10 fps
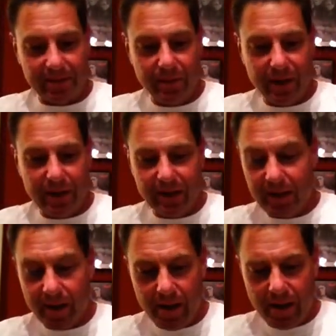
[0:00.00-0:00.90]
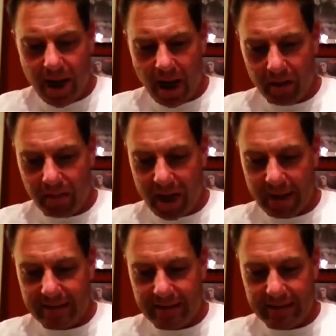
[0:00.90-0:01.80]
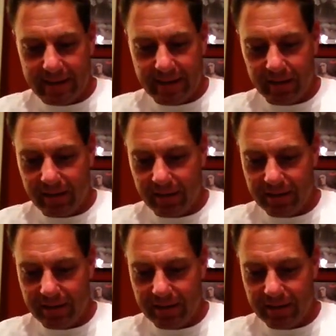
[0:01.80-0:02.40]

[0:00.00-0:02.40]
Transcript: Limited out of Essex, England.